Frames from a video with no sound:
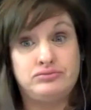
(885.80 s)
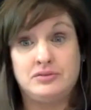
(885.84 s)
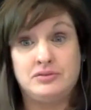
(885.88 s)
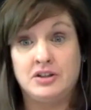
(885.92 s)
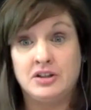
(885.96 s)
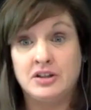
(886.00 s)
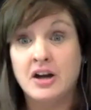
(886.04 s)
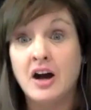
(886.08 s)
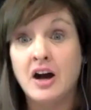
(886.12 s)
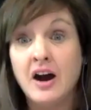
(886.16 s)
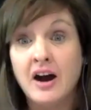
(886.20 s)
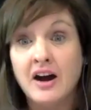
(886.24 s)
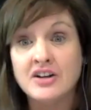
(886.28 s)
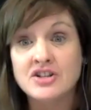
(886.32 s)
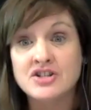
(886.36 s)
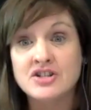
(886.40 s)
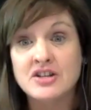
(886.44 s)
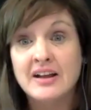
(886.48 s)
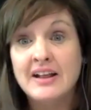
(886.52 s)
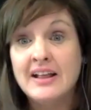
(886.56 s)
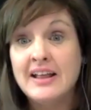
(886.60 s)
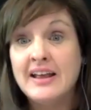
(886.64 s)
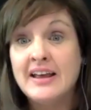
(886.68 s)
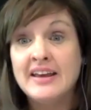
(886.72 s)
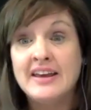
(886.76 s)
gosh,
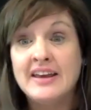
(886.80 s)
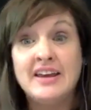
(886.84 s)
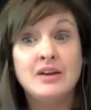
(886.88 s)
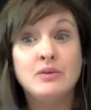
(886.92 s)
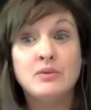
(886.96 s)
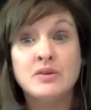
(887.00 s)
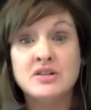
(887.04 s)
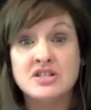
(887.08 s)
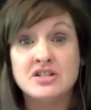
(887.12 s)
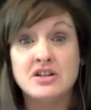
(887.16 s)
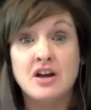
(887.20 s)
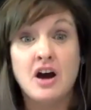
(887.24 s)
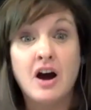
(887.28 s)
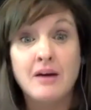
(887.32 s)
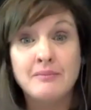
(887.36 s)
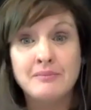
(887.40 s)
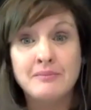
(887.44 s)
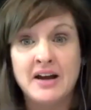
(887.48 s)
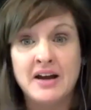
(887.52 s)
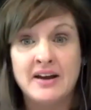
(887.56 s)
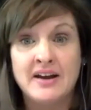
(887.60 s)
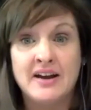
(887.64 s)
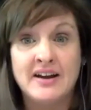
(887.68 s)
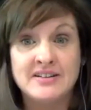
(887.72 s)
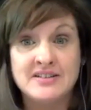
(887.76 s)
He was not my
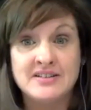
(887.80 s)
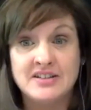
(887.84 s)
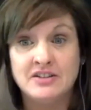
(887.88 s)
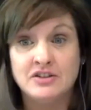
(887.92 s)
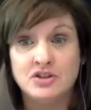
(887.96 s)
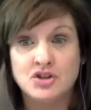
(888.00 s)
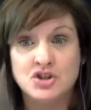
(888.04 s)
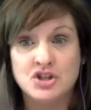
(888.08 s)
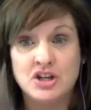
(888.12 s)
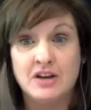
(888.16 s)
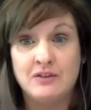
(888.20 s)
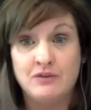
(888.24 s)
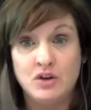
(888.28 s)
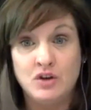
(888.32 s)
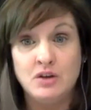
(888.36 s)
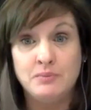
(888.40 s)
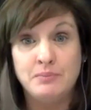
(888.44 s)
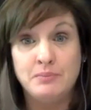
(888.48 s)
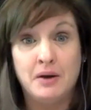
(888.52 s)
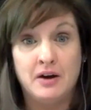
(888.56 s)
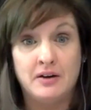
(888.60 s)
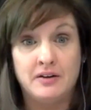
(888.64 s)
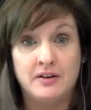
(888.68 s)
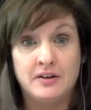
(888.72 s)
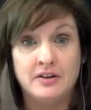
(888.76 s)
ideal JV
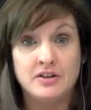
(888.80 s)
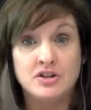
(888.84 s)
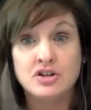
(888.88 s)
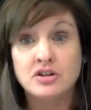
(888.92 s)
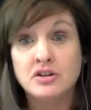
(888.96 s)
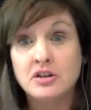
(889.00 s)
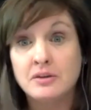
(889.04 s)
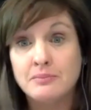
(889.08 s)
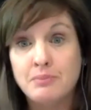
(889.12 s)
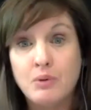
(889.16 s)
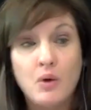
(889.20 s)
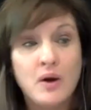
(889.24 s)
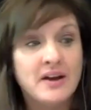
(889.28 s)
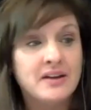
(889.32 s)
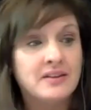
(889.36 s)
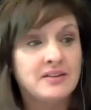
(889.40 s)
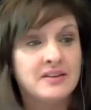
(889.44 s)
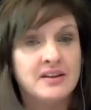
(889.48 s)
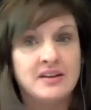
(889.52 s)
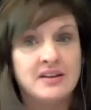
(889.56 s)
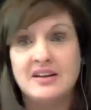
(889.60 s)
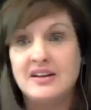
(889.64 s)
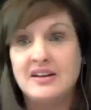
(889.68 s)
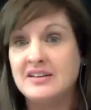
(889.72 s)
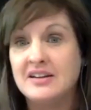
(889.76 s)
partner, to the point that
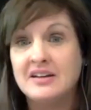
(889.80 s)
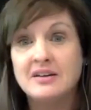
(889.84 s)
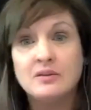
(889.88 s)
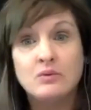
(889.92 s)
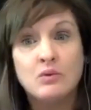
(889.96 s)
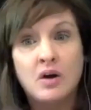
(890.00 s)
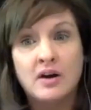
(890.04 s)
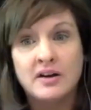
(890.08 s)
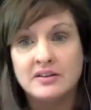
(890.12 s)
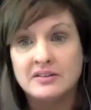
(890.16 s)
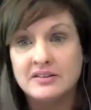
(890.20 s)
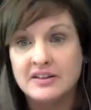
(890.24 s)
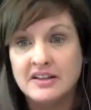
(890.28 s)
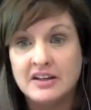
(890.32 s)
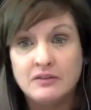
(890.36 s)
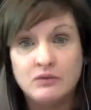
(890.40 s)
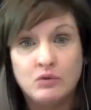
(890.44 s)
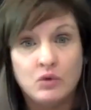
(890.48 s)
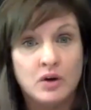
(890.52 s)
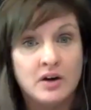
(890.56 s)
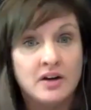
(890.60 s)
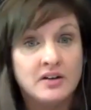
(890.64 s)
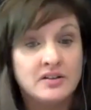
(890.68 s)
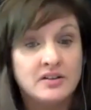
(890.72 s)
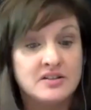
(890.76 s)
he didn't want to leave
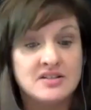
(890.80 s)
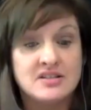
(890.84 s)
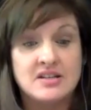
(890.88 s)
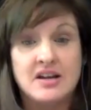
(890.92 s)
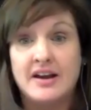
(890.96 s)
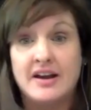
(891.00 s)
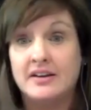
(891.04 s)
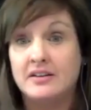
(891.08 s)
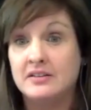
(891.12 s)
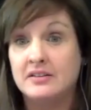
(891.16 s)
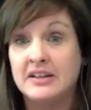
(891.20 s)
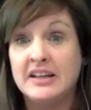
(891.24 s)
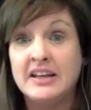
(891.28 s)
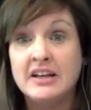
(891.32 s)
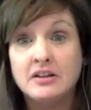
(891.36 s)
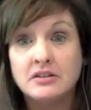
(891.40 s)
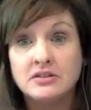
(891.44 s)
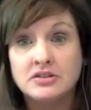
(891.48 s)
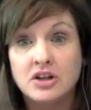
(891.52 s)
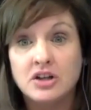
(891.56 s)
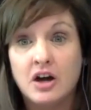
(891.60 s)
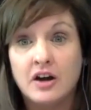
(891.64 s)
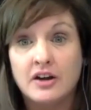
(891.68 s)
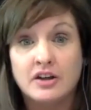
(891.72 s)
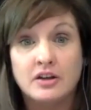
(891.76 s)
work to sign legal
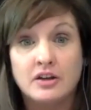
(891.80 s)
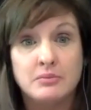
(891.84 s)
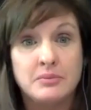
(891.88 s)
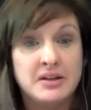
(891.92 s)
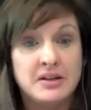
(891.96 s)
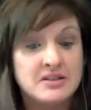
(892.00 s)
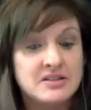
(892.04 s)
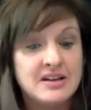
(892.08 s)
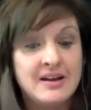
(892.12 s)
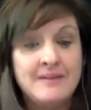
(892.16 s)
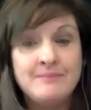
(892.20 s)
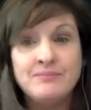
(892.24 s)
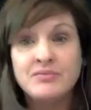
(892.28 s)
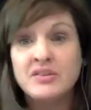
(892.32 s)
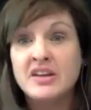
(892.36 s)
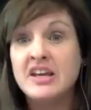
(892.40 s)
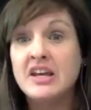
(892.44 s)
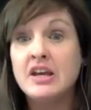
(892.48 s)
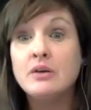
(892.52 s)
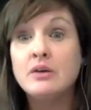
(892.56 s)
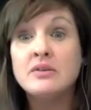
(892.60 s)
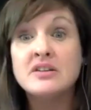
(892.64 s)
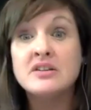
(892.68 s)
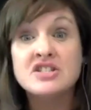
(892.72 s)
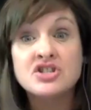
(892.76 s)
documents. He
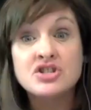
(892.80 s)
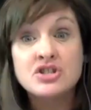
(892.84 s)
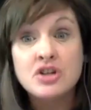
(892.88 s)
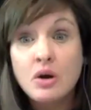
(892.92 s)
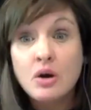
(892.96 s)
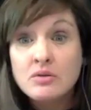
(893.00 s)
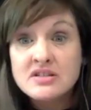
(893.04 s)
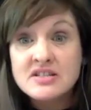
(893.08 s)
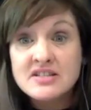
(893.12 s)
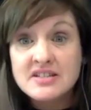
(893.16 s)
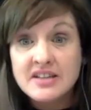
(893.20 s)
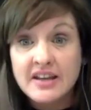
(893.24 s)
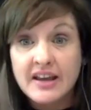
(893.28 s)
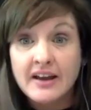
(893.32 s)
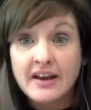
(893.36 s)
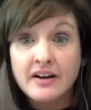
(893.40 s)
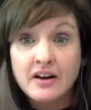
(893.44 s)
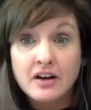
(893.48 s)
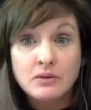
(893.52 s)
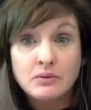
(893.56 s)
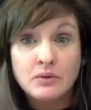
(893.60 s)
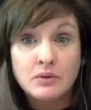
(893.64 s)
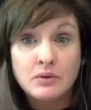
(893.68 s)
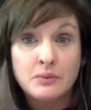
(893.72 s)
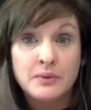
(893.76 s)
was so scared
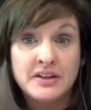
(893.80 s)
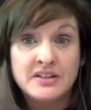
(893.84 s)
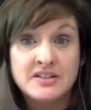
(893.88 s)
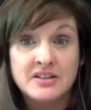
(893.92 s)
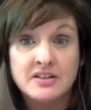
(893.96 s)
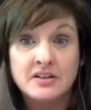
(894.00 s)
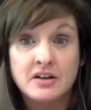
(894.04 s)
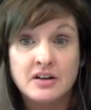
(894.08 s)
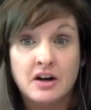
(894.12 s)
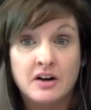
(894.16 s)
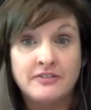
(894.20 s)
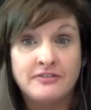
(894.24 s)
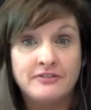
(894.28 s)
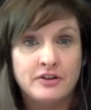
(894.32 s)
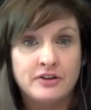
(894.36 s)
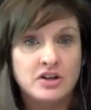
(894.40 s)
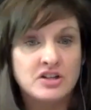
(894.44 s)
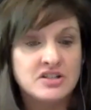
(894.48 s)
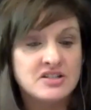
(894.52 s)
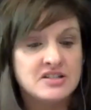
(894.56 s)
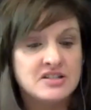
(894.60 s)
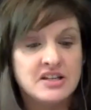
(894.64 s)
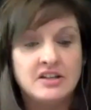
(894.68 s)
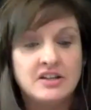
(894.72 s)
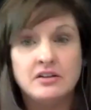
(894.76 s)
when we did our first
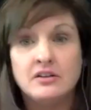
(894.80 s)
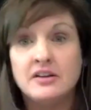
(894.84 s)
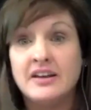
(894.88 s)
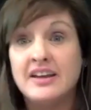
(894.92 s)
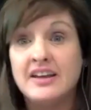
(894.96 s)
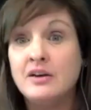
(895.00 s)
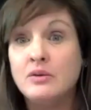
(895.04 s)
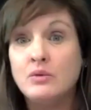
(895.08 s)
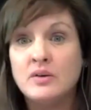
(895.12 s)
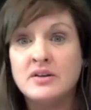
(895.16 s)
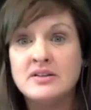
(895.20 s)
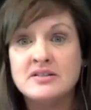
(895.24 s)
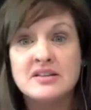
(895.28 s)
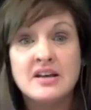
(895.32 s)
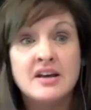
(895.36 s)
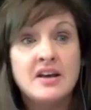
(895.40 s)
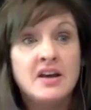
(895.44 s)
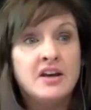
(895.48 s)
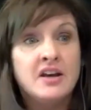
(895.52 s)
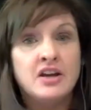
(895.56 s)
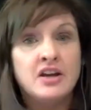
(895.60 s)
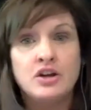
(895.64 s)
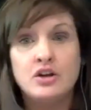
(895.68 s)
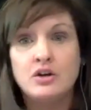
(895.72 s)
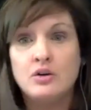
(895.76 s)
deal. It was,
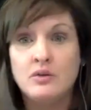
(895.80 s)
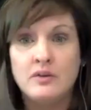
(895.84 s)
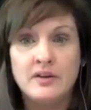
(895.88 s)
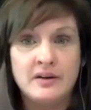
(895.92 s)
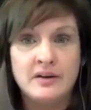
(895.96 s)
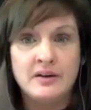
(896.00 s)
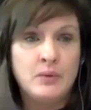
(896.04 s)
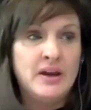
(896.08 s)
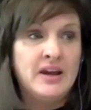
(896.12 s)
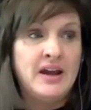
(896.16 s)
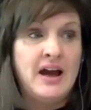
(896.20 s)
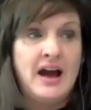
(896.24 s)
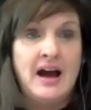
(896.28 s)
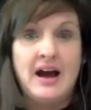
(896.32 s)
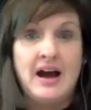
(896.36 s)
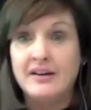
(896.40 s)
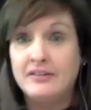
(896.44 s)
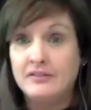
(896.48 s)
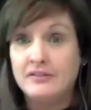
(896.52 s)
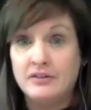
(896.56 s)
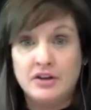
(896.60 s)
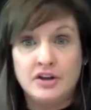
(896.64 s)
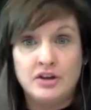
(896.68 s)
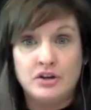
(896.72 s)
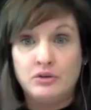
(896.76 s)
we had,
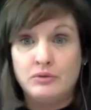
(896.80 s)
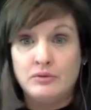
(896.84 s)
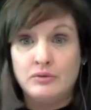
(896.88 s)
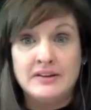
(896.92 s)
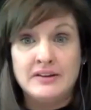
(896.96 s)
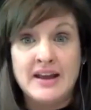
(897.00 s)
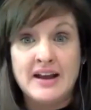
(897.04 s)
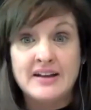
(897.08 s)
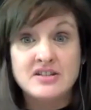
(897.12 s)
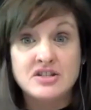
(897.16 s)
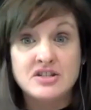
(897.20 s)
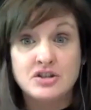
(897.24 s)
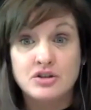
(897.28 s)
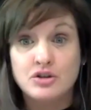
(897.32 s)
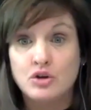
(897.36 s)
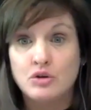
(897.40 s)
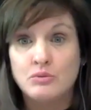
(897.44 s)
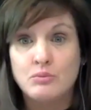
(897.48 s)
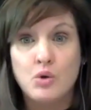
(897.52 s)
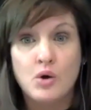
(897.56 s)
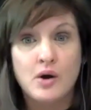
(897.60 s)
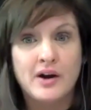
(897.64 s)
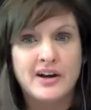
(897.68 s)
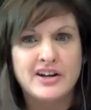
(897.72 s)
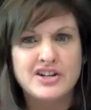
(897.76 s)
next to no
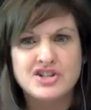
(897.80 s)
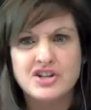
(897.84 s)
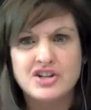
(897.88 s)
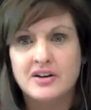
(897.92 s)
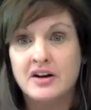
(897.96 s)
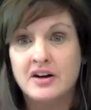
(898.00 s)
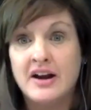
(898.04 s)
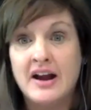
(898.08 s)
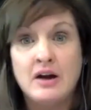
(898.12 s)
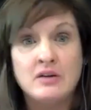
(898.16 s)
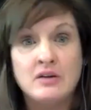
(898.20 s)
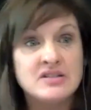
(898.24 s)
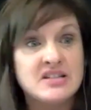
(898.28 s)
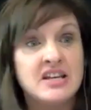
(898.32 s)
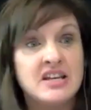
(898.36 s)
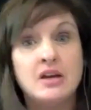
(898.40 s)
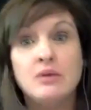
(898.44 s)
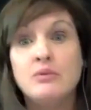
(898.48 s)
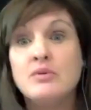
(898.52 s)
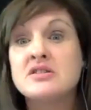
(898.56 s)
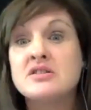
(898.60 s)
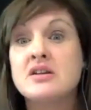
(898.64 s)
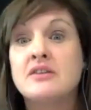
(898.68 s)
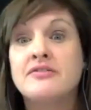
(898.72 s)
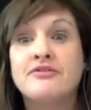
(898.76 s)
mortgage on our house. He was
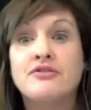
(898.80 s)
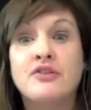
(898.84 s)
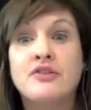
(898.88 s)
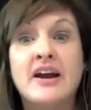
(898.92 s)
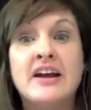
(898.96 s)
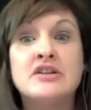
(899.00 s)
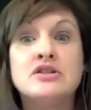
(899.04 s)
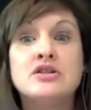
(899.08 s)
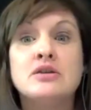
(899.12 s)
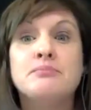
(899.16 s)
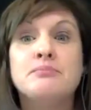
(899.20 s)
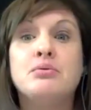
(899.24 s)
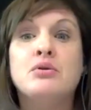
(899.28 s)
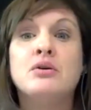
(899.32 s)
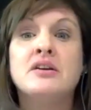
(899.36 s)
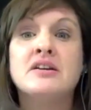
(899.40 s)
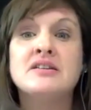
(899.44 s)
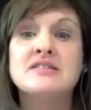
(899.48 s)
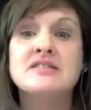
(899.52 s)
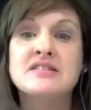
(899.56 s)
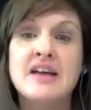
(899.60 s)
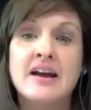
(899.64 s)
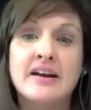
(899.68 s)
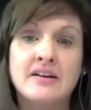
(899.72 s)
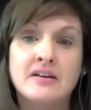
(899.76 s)
afraid to put
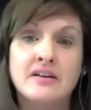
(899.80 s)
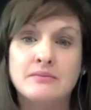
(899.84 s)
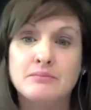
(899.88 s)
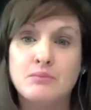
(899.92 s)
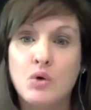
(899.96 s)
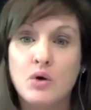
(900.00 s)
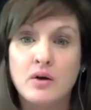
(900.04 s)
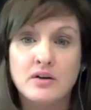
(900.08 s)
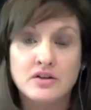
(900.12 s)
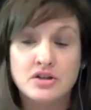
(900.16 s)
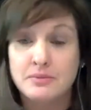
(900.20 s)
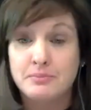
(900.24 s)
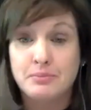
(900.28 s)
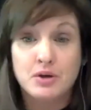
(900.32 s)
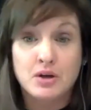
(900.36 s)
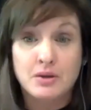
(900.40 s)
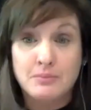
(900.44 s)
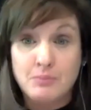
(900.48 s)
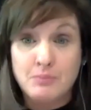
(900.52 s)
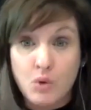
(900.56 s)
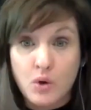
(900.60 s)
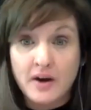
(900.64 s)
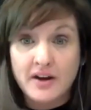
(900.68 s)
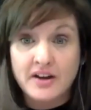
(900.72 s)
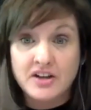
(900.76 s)
a
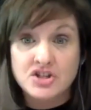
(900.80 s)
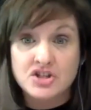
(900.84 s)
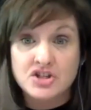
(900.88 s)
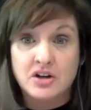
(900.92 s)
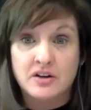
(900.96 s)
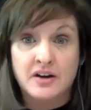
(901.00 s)
mortgage on our